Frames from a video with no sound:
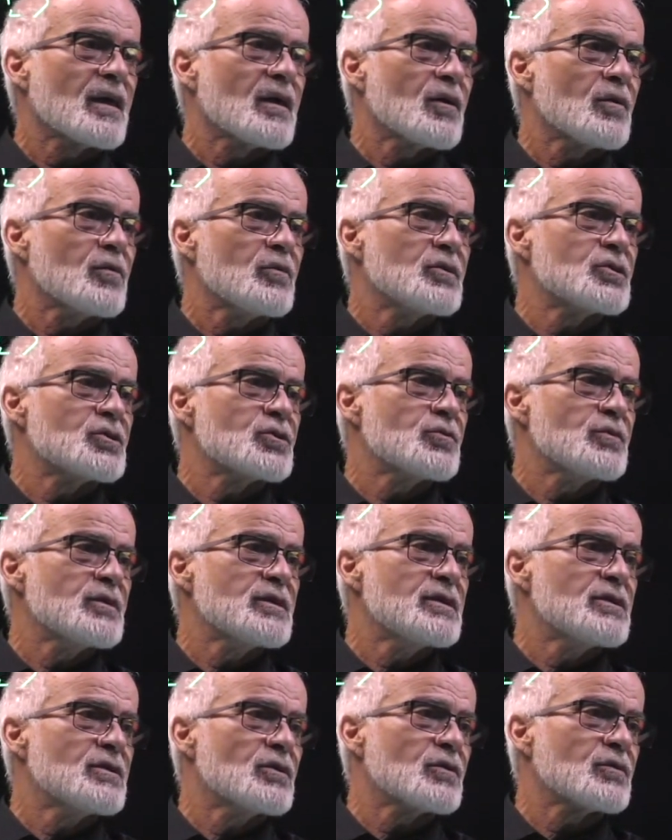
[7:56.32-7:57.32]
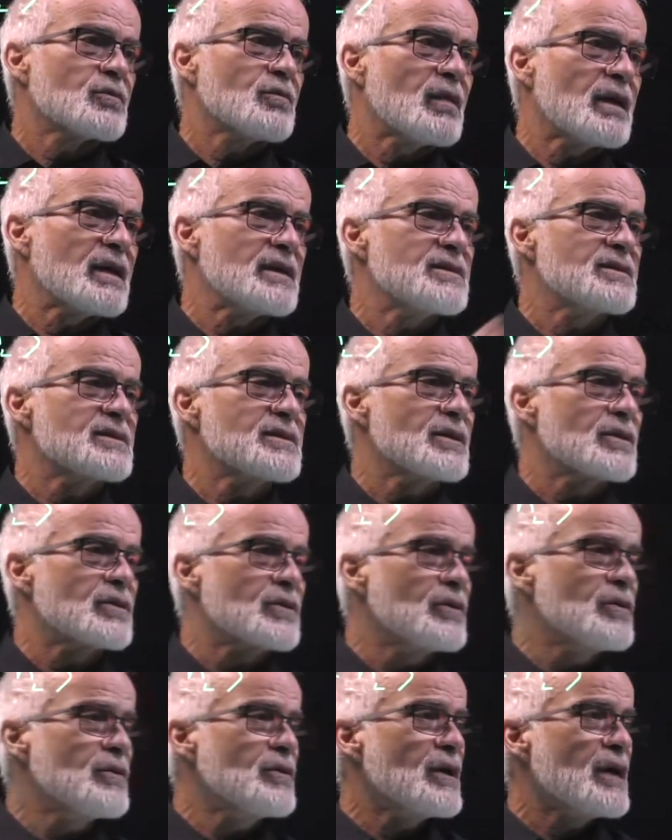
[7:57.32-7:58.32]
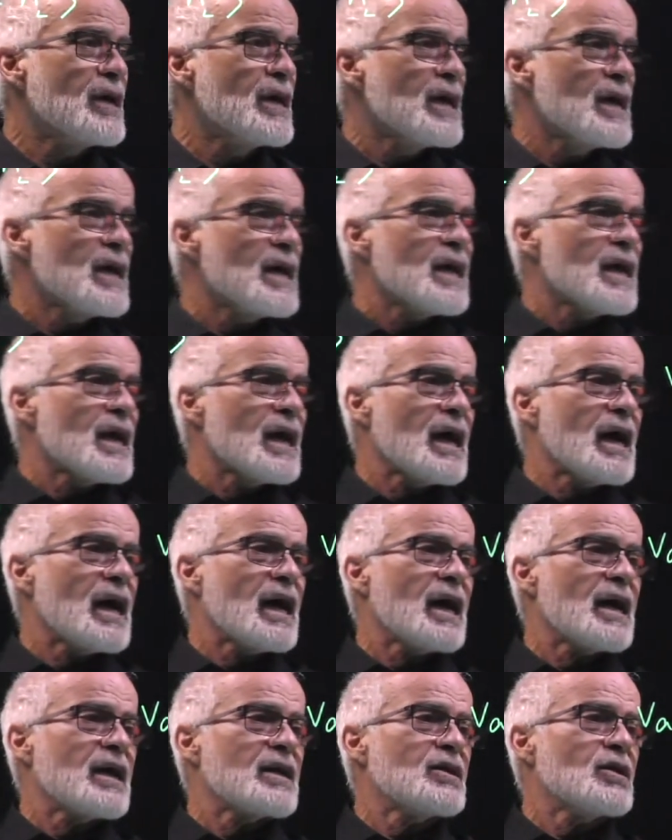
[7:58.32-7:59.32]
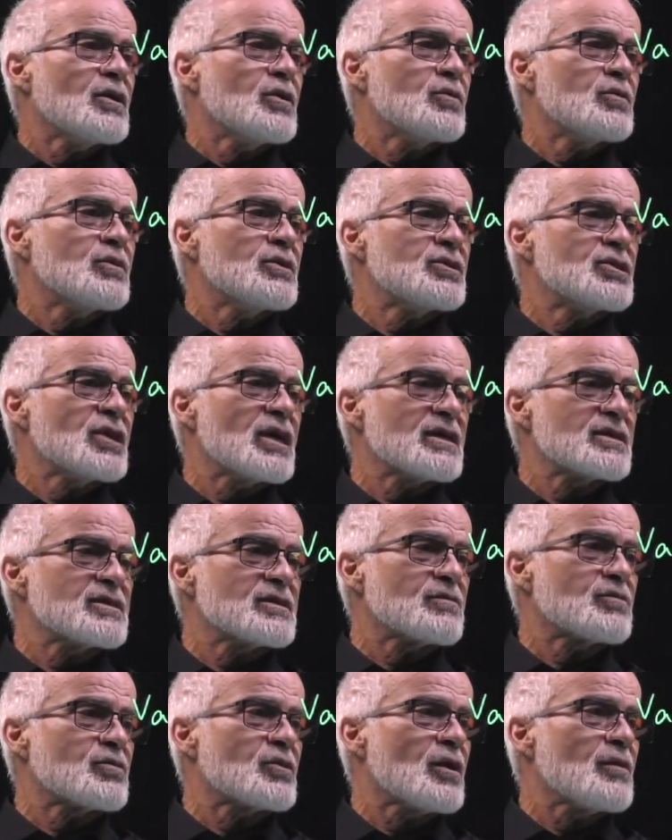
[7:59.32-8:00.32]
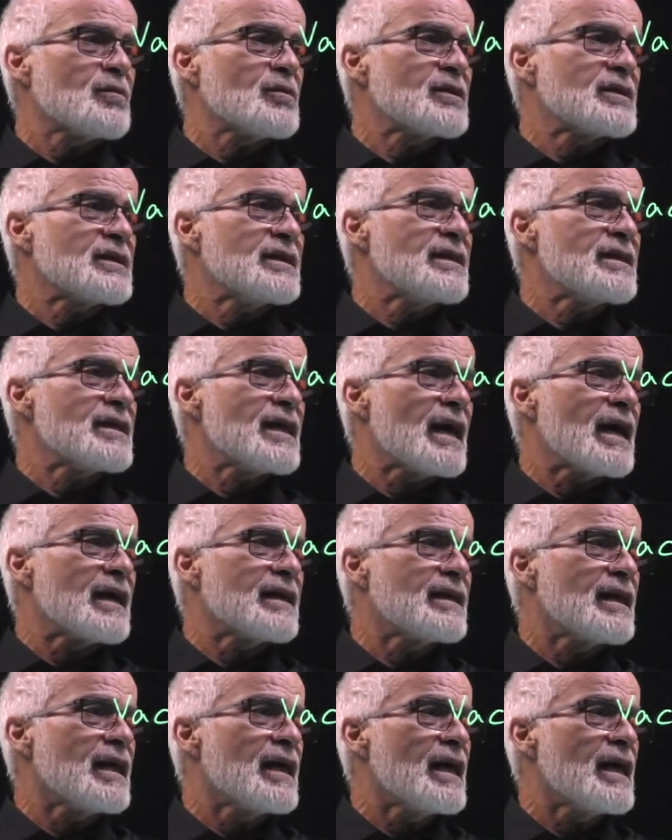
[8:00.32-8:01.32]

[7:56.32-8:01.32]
which we denote by 0, and which has the property that